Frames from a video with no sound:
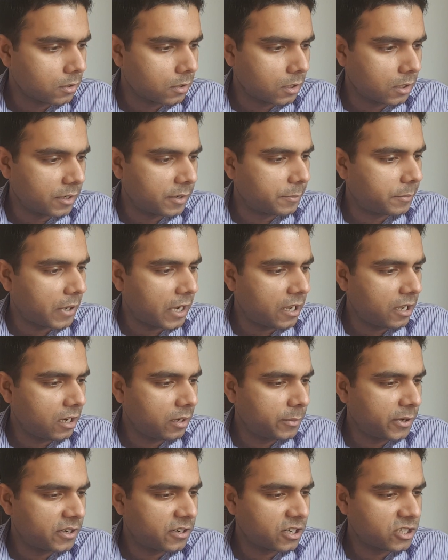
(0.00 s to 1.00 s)

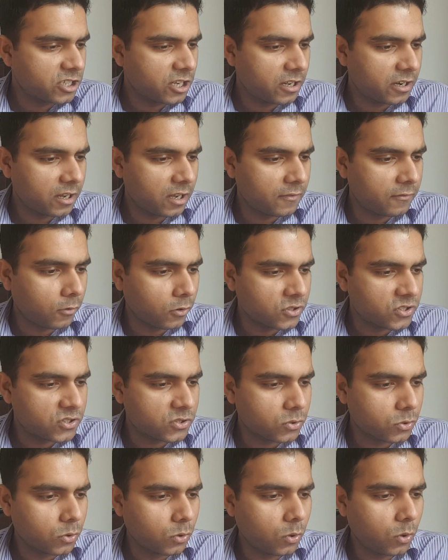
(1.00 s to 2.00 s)
Payal Bhattacharya
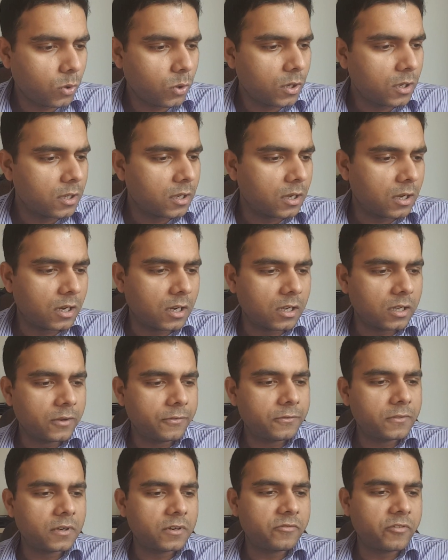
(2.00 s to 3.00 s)
wants to know
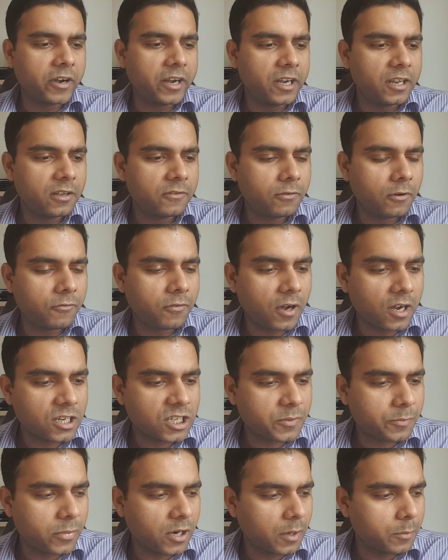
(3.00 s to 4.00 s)
if the training for
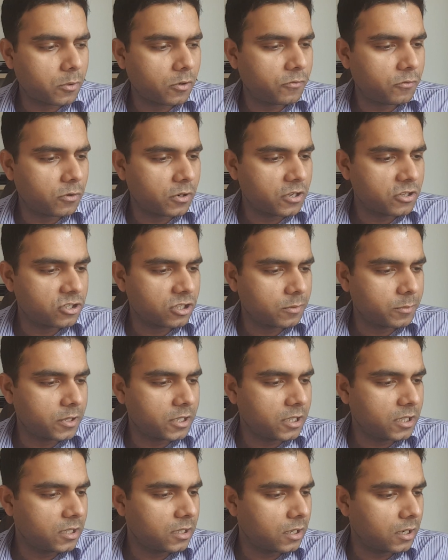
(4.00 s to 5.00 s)
Fachsprachprüfung in
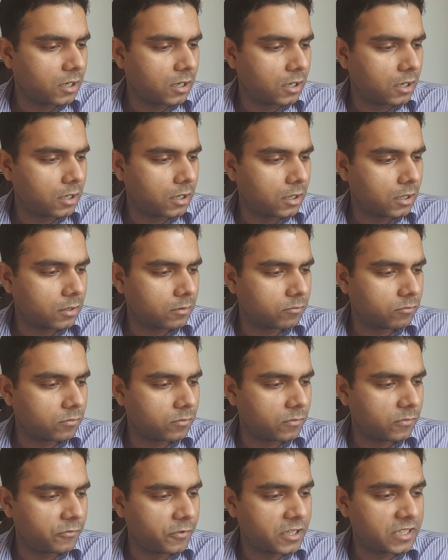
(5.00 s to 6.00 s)
Germany,
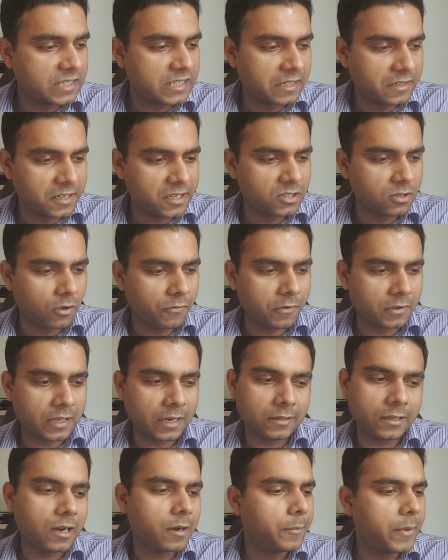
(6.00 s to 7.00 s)
which cities offer
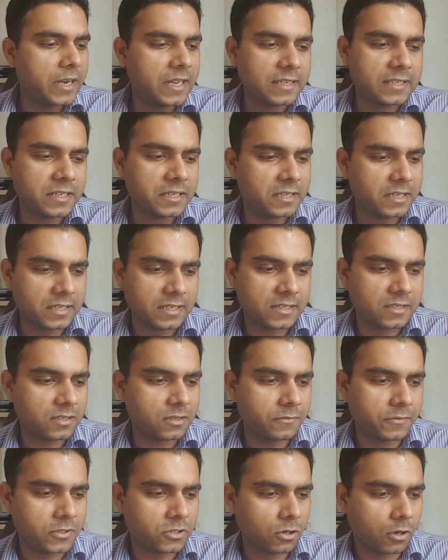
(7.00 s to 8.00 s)
that? There are many
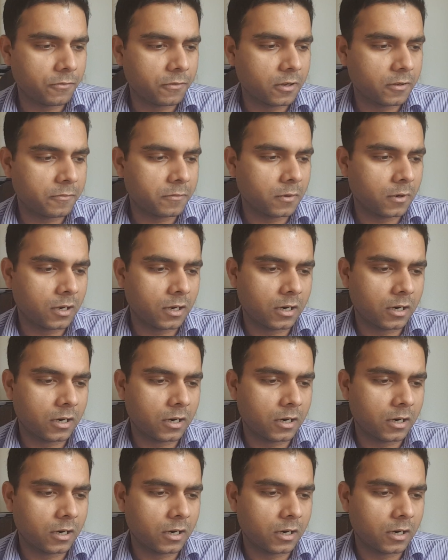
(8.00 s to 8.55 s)
cities which offer,